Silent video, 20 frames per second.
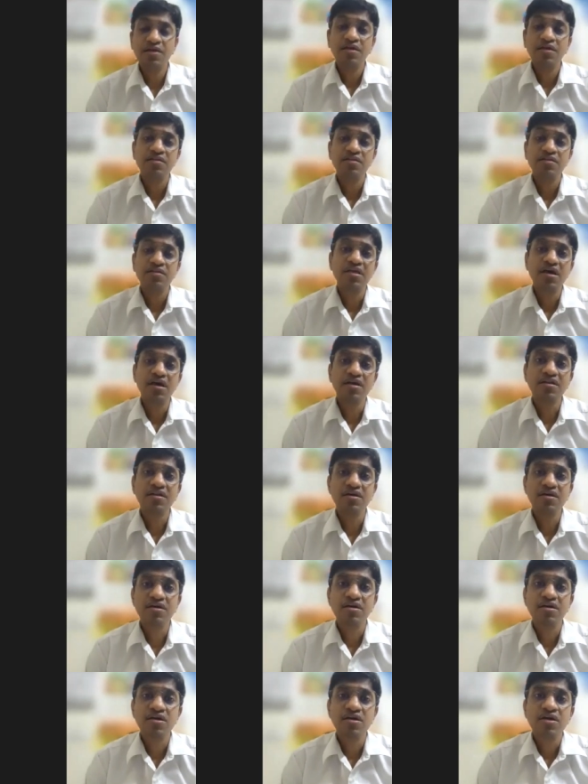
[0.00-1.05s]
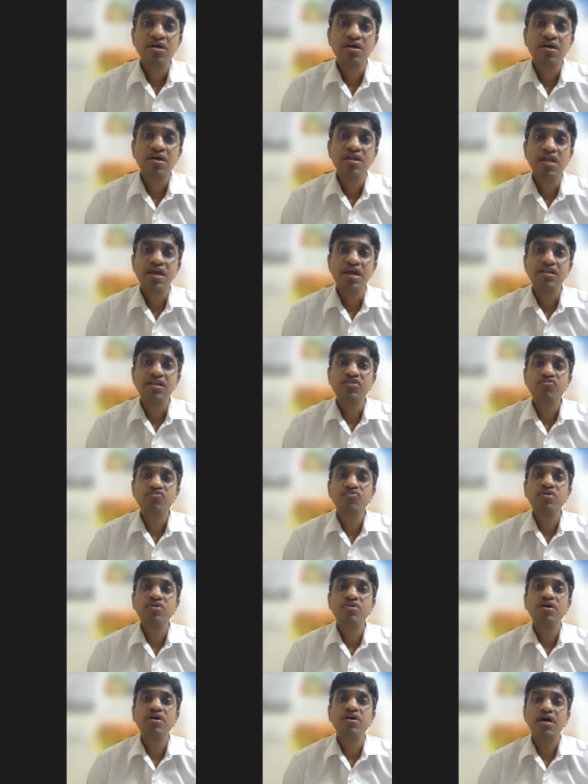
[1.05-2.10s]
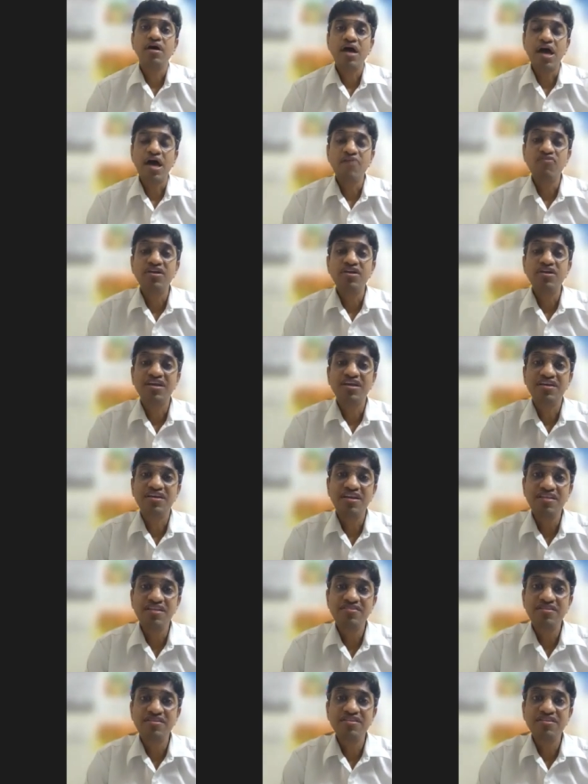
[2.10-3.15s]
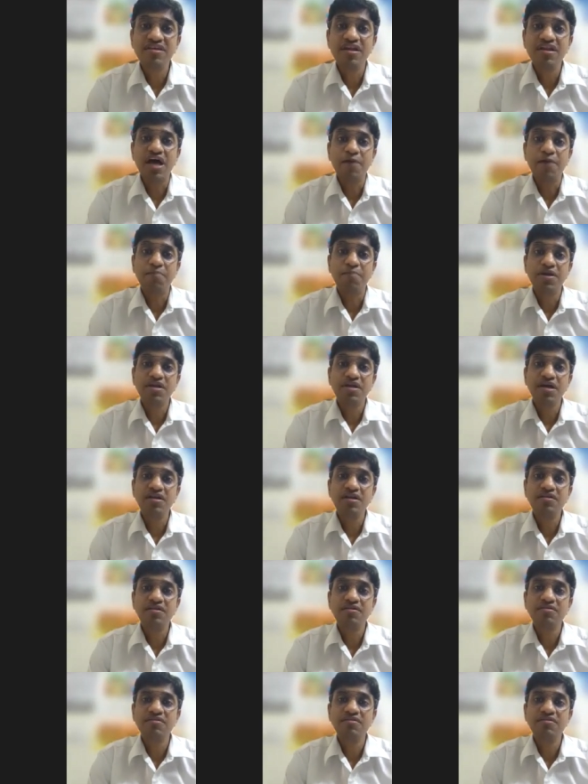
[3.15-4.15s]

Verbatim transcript: They are likely to have a decrease in their appetite,